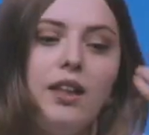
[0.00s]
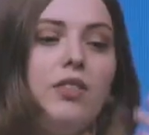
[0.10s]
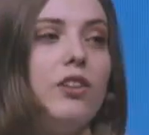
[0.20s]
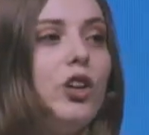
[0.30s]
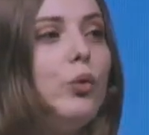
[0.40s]

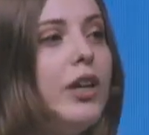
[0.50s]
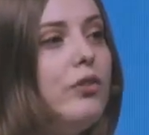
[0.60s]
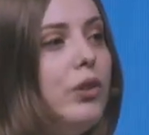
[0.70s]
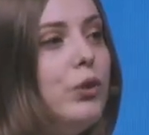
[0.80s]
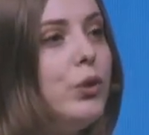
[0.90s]
And there are quite
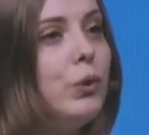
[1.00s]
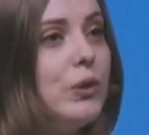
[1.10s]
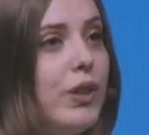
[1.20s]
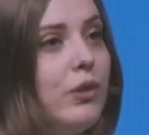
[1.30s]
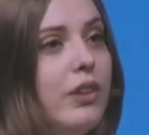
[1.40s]
a few
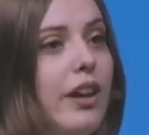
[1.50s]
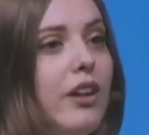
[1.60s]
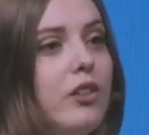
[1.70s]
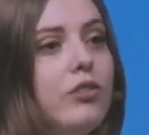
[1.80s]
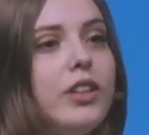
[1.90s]
tools out
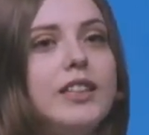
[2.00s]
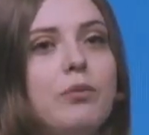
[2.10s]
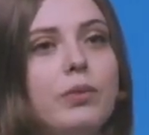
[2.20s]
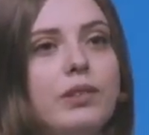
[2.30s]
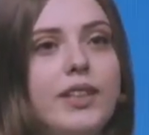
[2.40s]
there. For
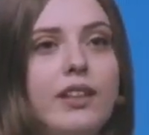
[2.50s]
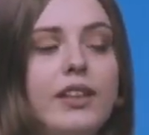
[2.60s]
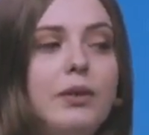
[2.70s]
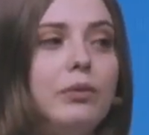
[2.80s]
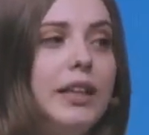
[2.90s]
example,
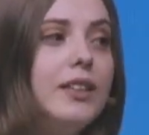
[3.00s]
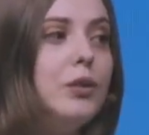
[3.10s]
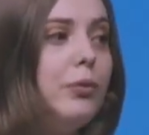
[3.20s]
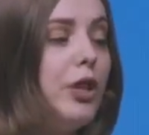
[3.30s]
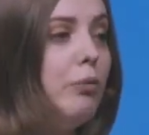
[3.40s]
TLA Plus
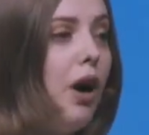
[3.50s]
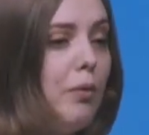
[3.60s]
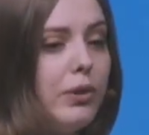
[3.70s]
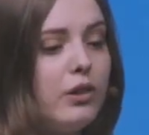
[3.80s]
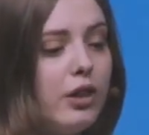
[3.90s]
is pretty
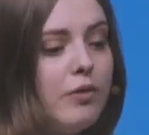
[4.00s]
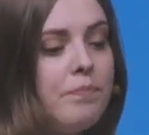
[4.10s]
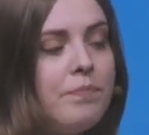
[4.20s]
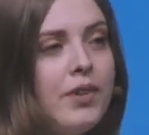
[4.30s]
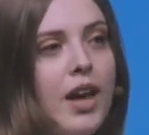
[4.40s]
popular.
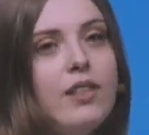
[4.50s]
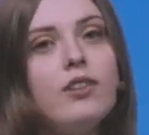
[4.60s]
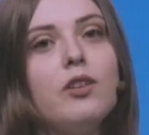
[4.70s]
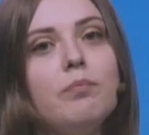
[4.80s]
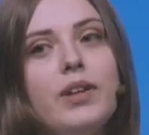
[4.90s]
And
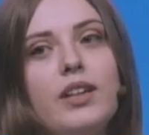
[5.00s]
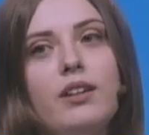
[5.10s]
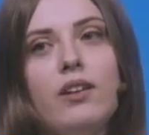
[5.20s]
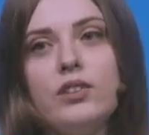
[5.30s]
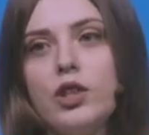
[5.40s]
there are
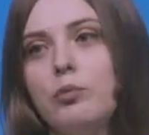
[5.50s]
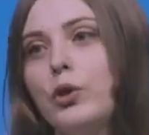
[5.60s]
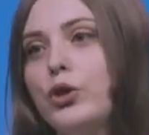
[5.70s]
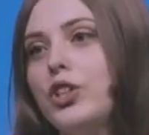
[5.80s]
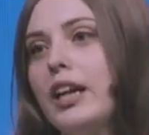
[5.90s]
many other
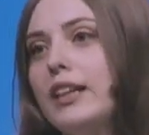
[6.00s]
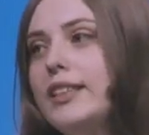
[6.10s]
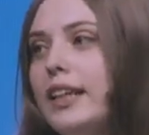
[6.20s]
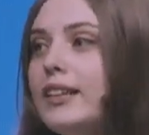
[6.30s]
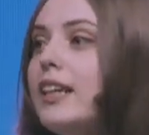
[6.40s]
emerging
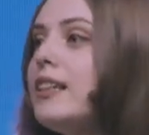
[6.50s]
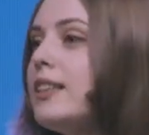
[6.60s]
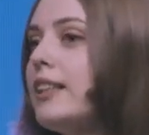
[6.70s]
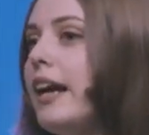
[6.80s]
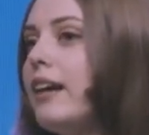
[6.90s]

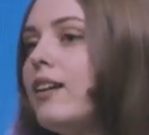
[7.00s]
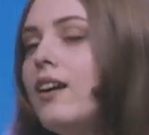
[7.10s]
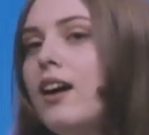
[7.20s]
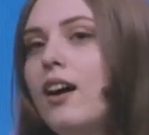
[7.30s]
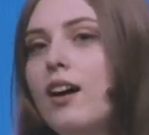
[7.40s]
techniques like
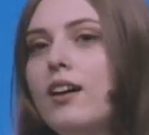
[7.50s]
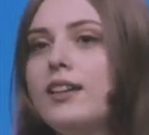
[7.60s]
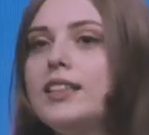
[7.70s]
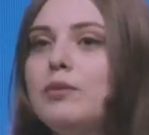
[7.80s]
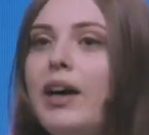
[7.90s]

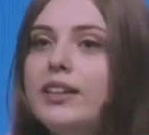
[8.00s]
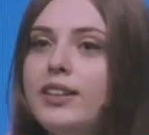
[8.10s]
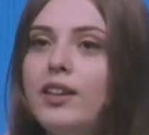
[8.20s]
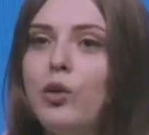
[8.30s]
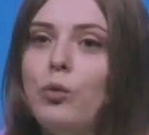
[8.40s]

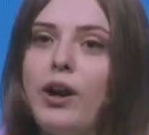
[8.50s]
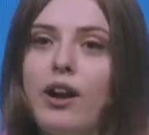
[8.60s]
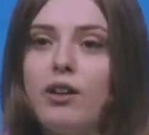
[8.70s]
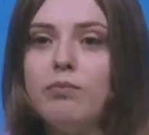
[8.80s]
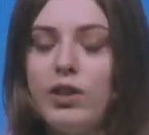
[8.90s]

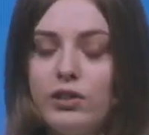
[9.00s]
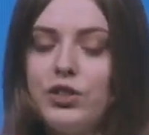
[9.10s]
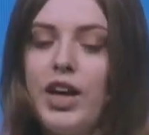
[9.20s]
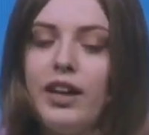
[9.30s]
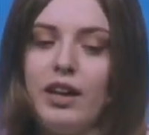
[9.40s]
semantic-aware model
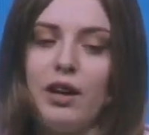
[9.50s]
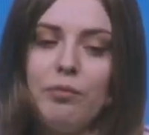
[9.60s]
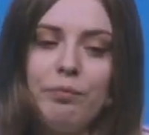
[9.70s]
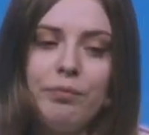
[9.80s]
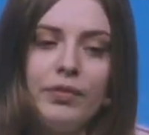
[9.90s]

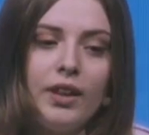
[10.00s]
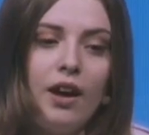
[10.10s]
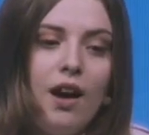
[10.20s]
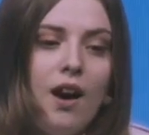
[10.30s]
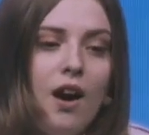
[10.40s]
checking.
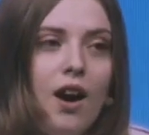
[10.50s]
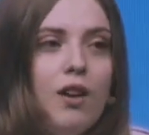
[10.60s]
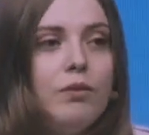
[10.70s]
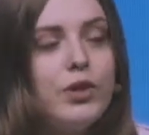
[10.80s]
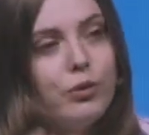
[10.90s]

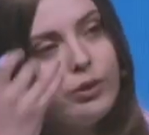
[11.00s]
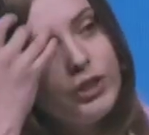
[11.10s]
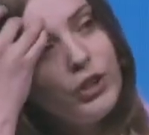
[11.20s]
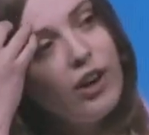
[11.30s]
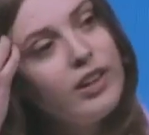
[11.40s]
But if we're
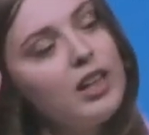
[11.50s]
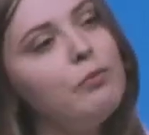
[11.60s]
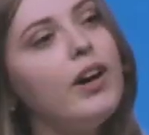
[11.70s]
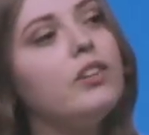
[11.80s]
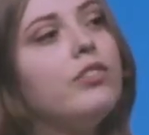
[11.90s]
talking
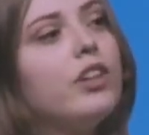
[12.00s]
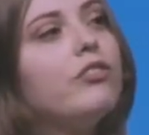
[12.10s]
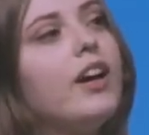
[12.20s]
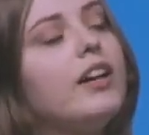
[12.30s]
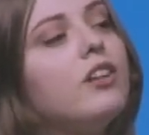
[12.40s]
about
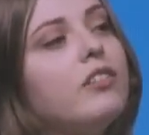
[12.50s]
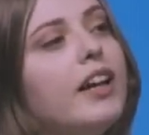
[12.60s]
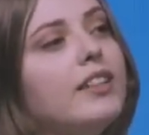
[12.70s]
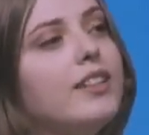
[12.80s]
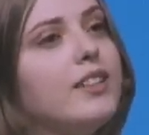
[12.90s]
verifying
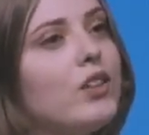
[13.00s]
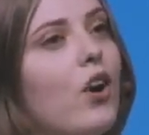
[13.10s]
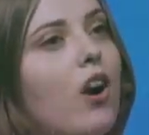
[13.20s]
correctness